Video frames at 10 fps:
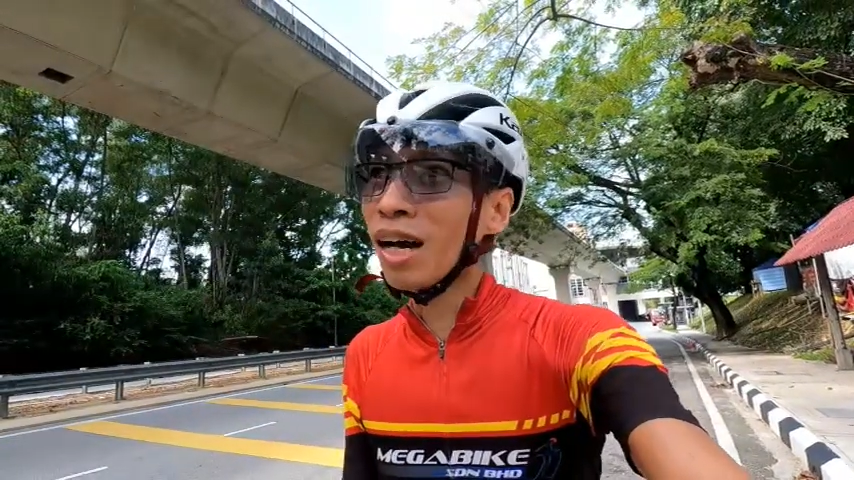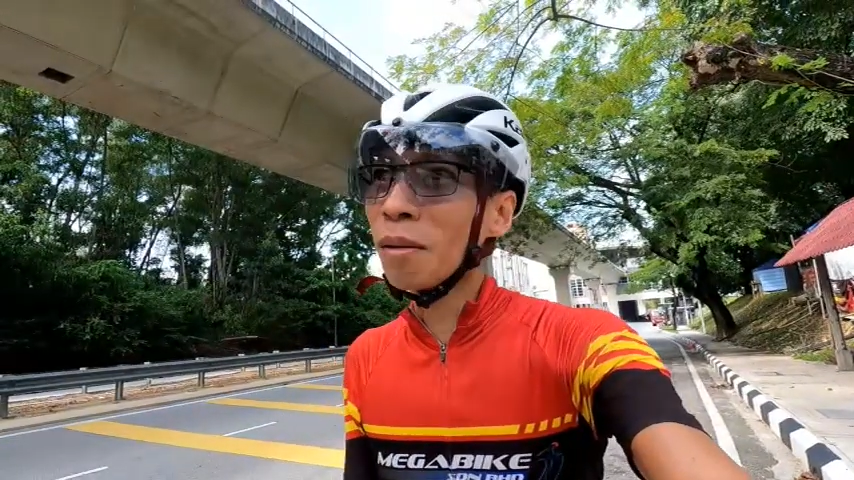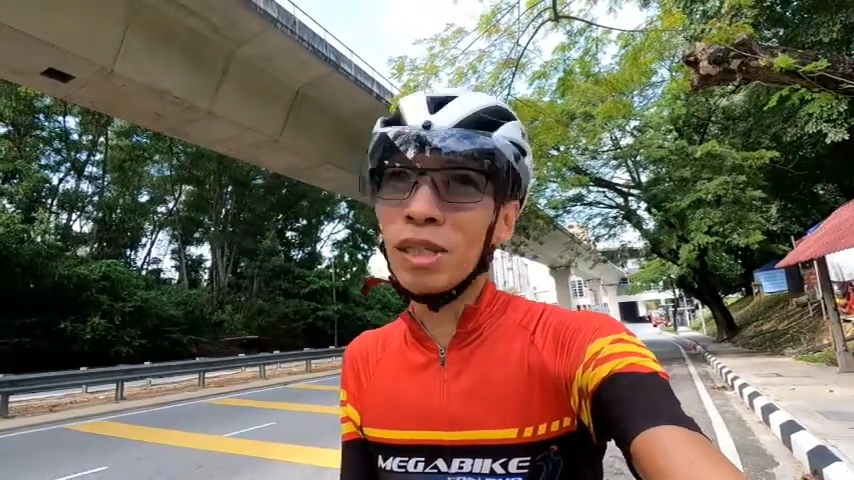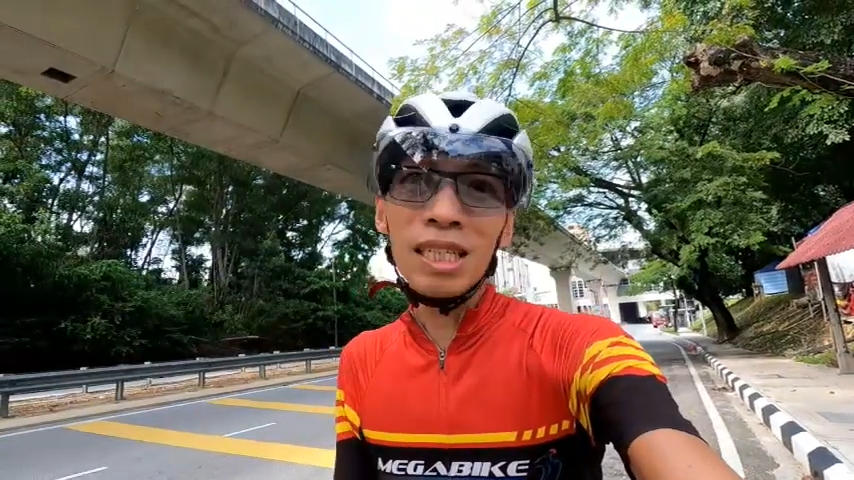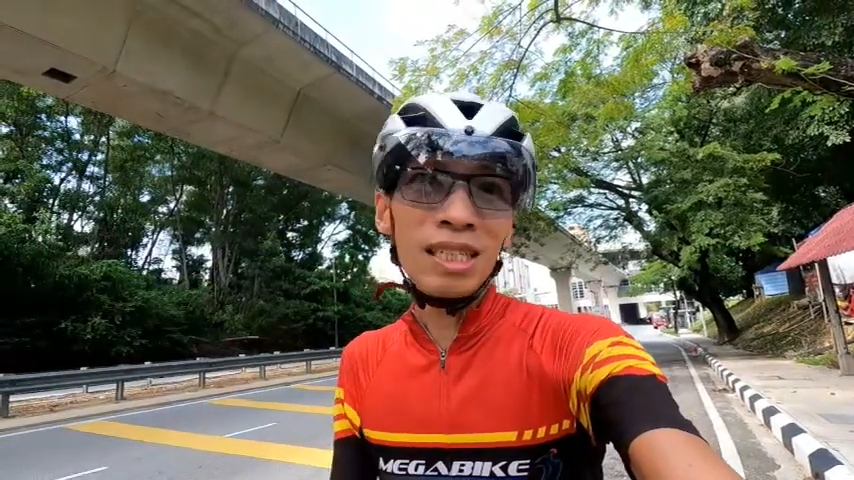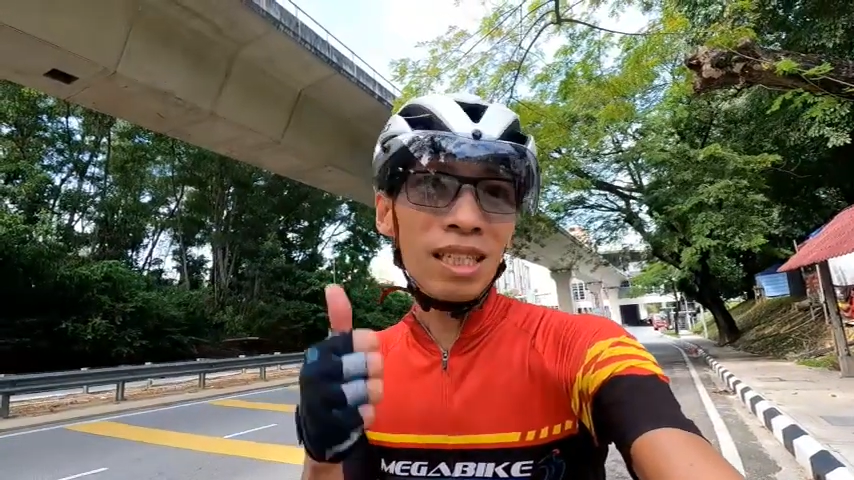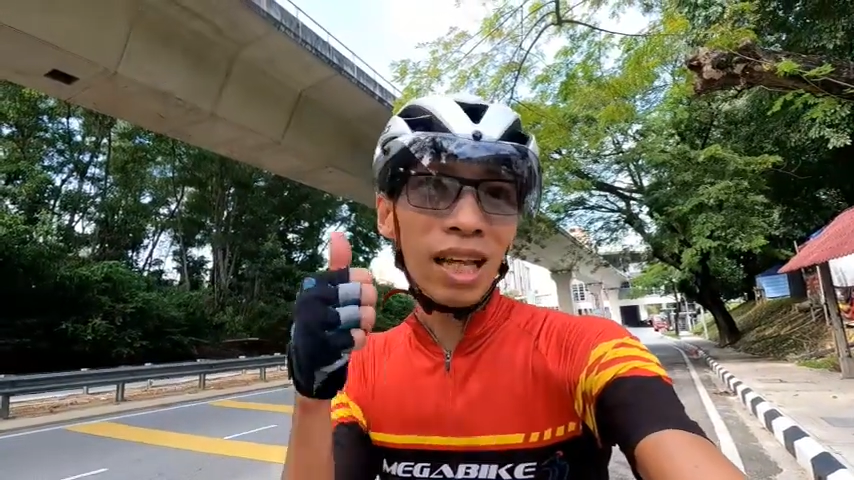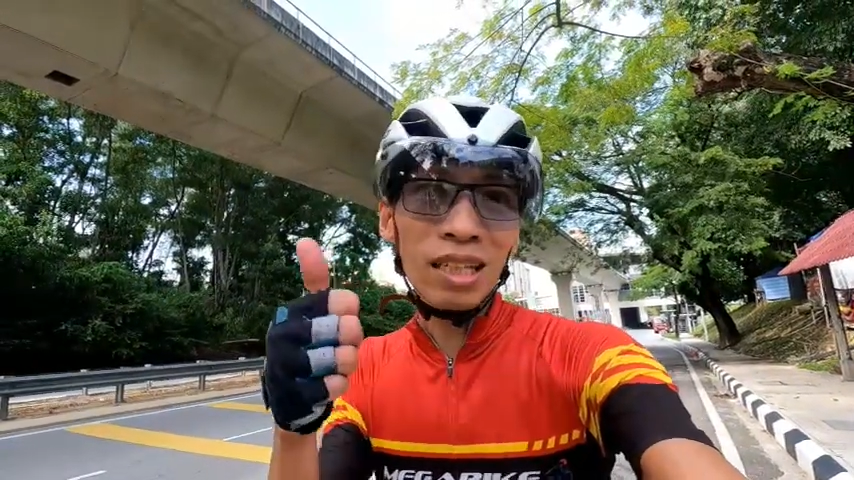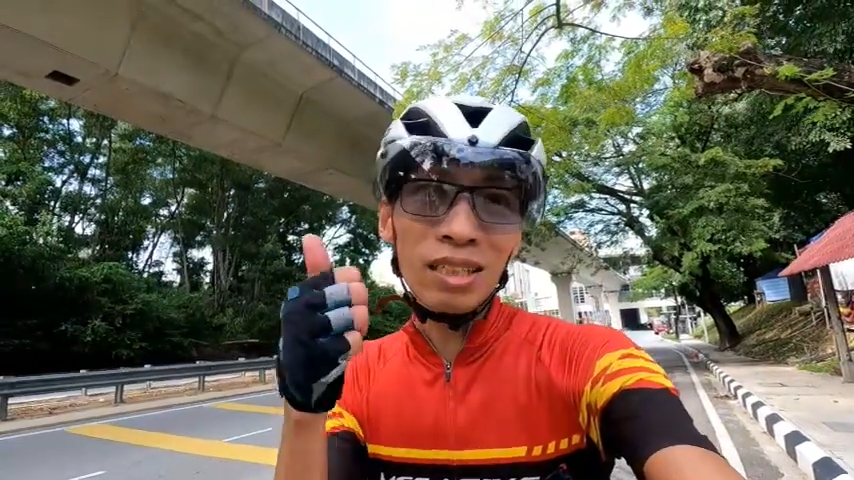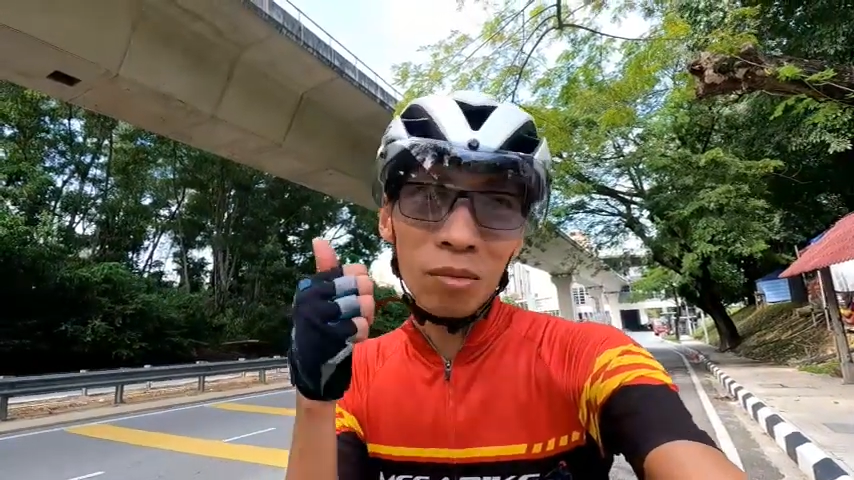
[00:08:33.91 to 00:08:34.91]
Please
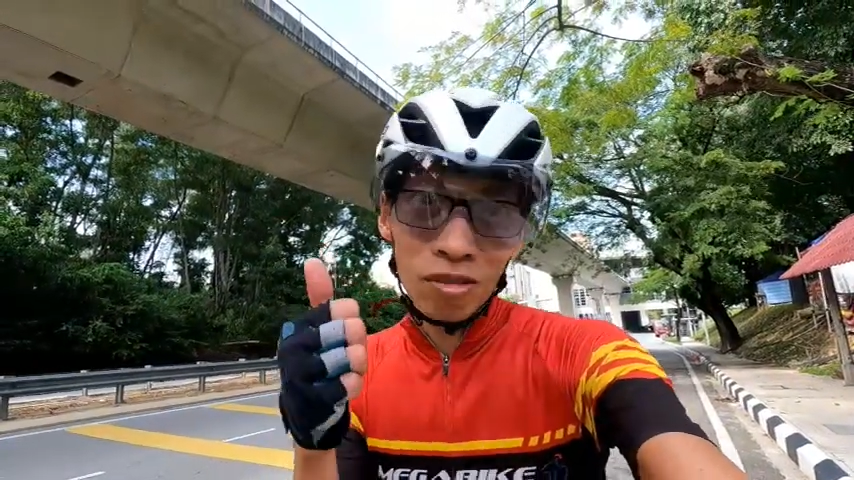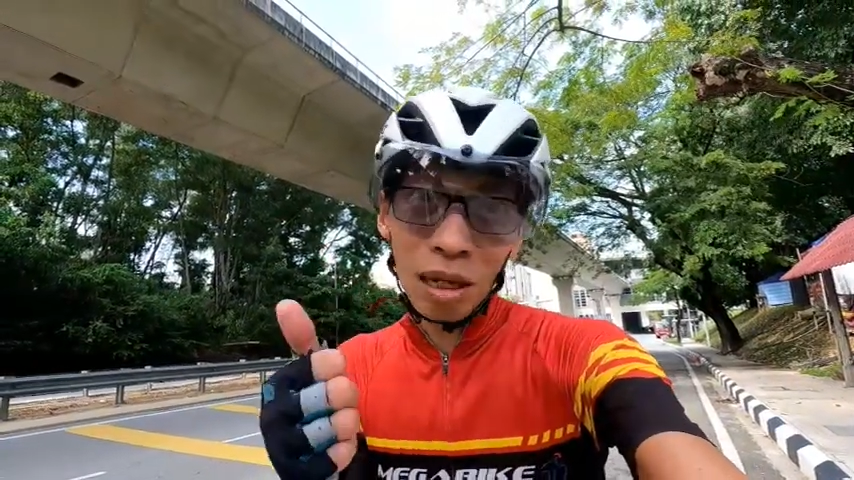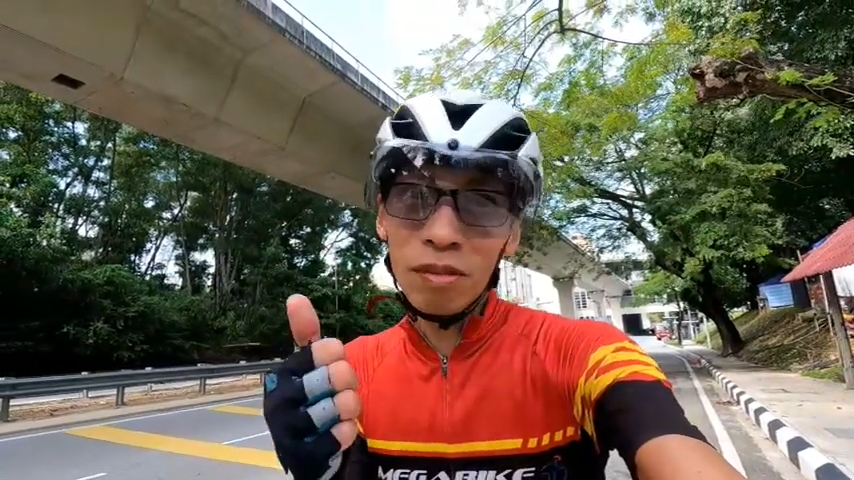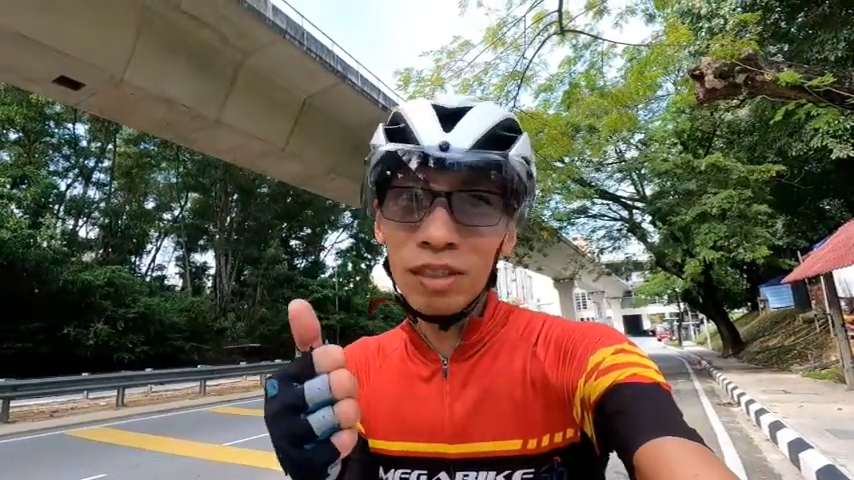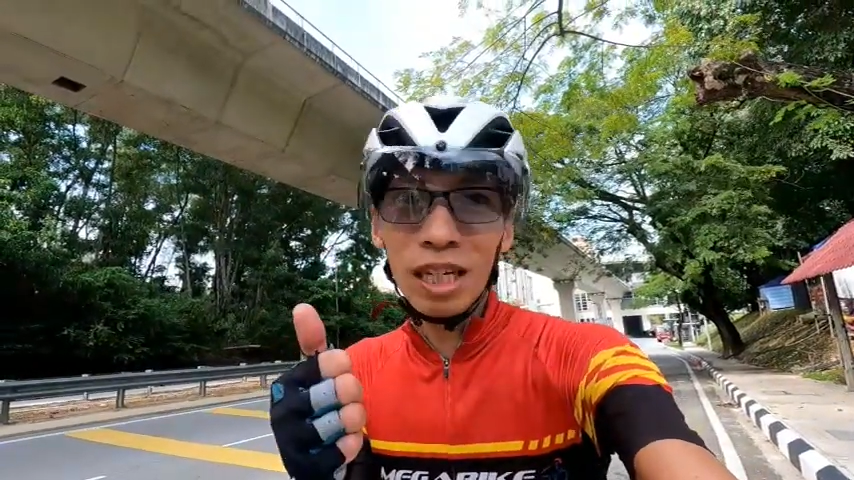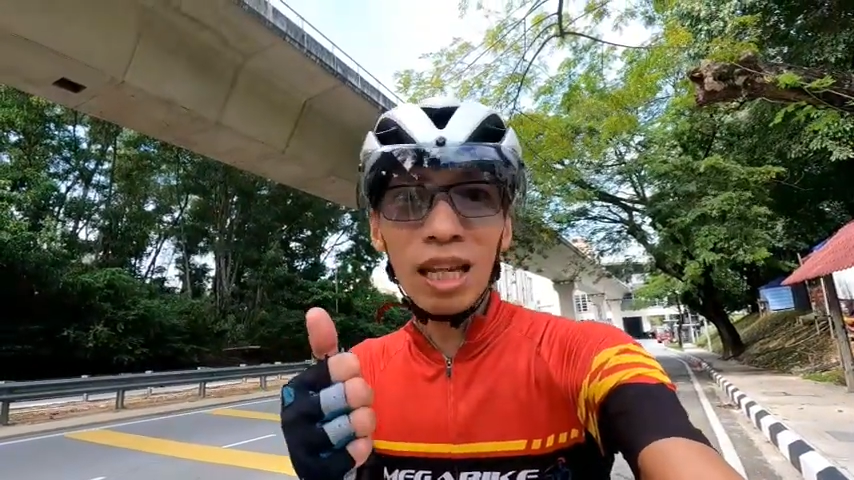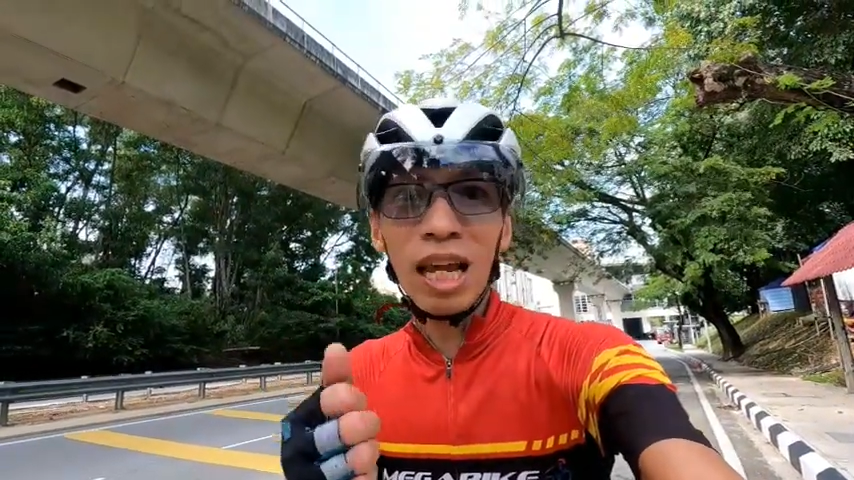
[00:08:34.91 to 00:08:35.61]
like and subscribe if you did,